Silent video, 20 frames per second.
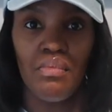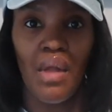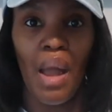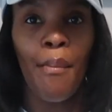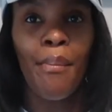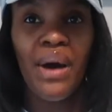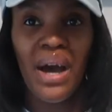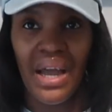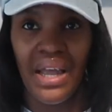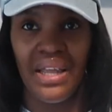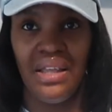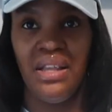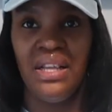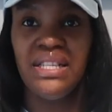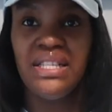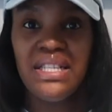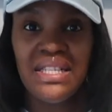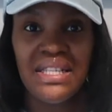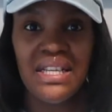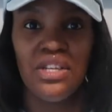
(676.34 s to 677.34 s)
But
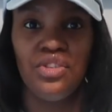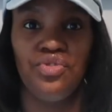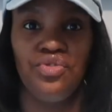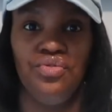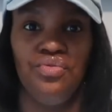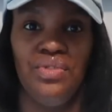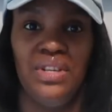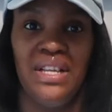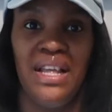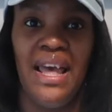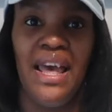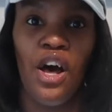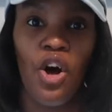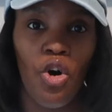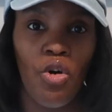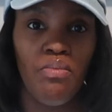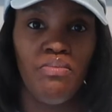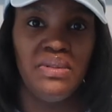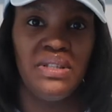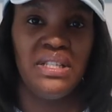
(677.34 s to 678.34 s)
it's essential. It
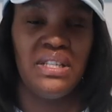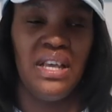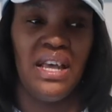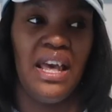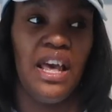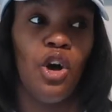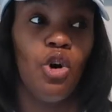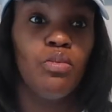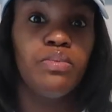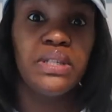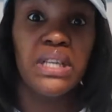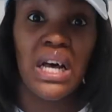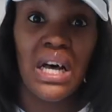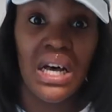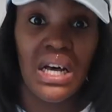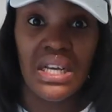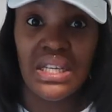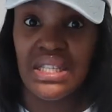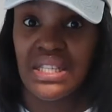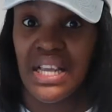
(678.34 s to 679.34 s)
helps
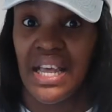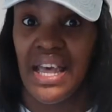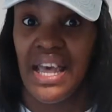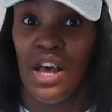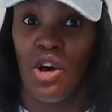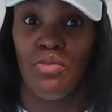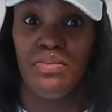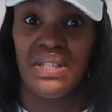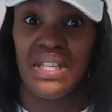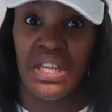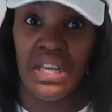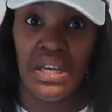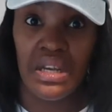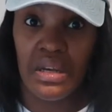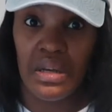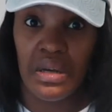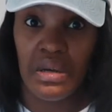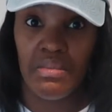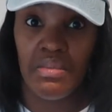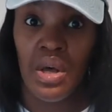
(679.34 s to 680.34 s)
us, it helps
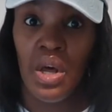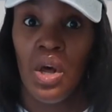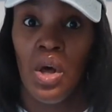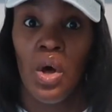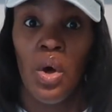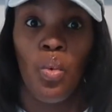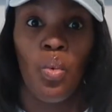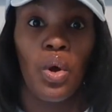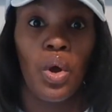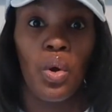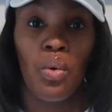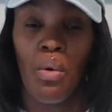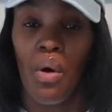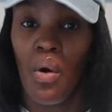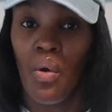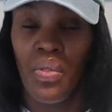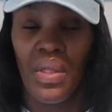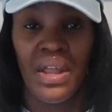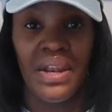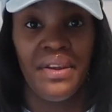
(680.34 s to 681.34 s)
him with
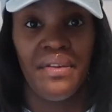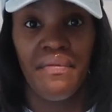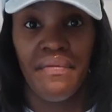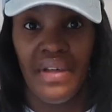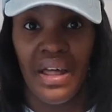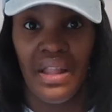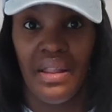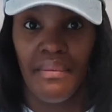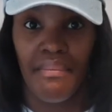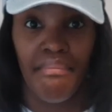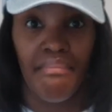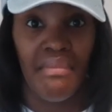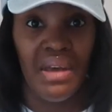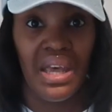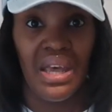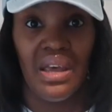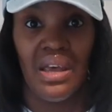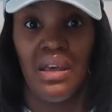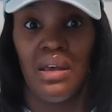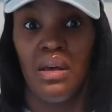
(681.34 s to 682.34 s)
growth and
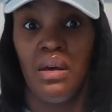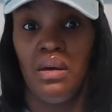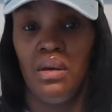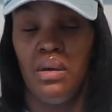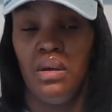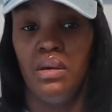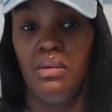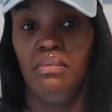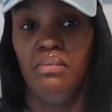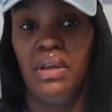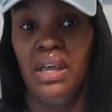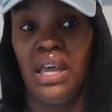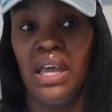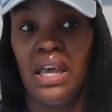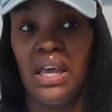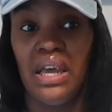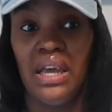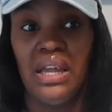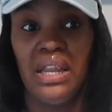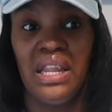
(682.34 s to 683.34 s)
development,
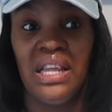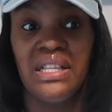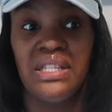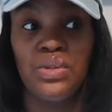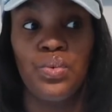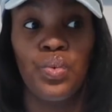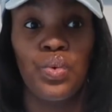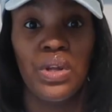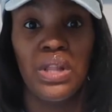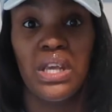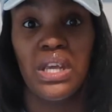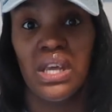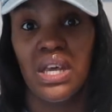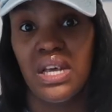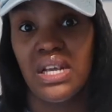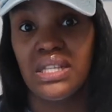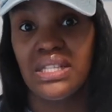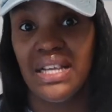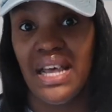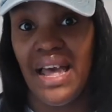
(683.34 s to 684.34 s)
and it's really
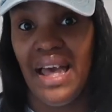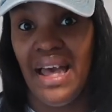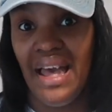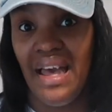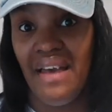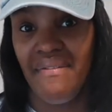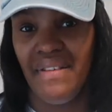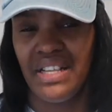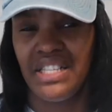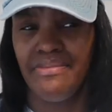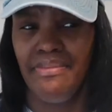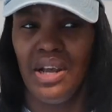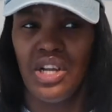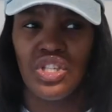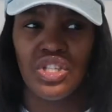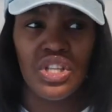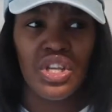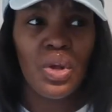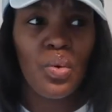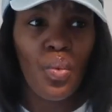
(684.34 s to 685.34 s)
good to have,
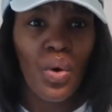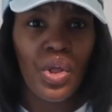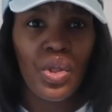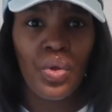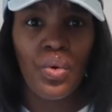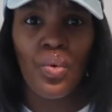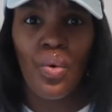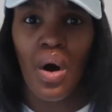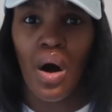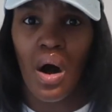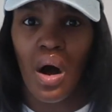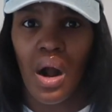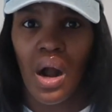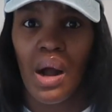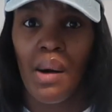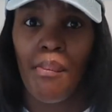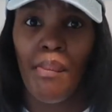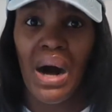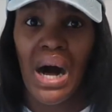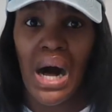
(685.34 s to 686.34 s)
especially when you are
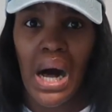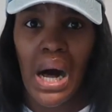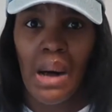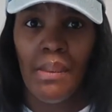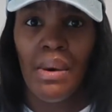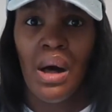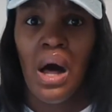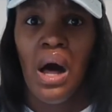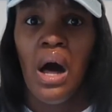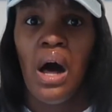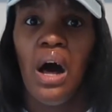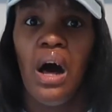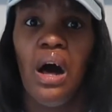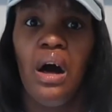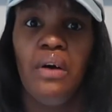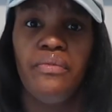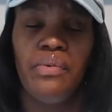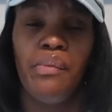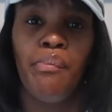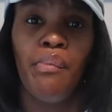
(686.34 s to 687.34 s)
a mom
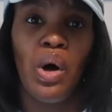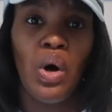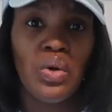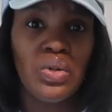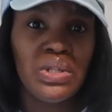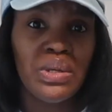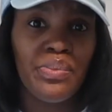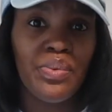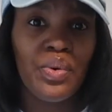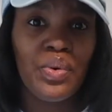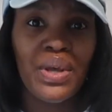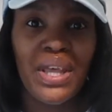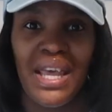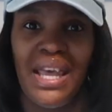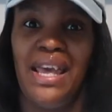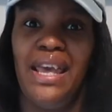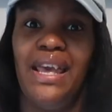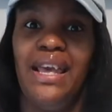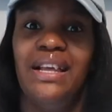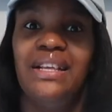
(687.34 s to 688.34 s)
of multiple
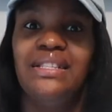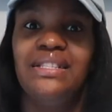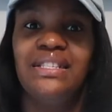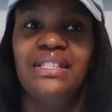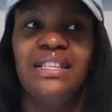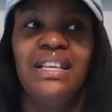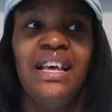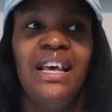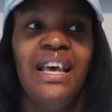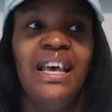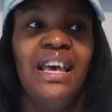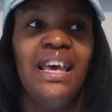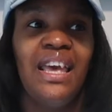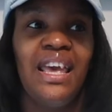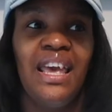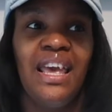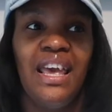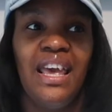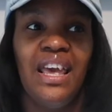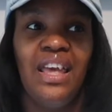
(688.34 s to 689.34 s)
kids
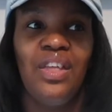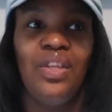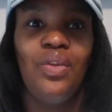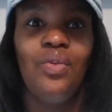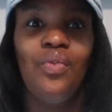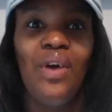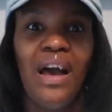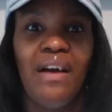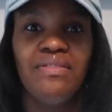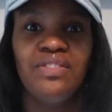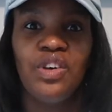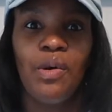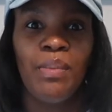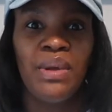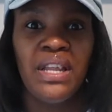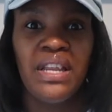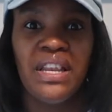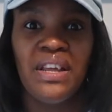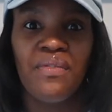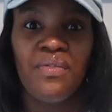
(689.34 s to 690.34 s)
and you have so
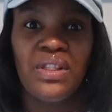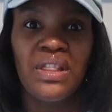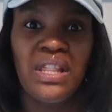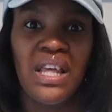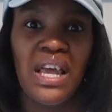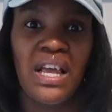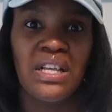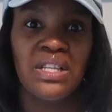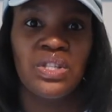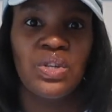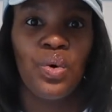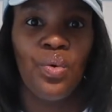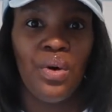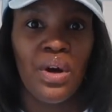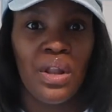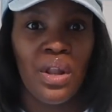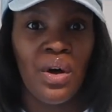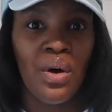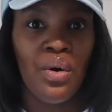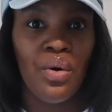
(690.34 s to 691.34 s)
many different things
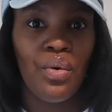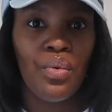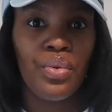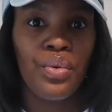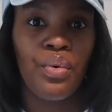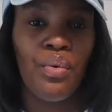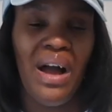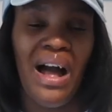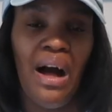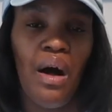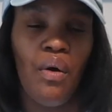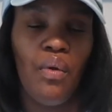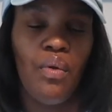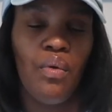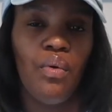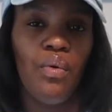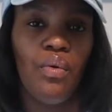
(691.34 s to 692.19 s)
going on throughout,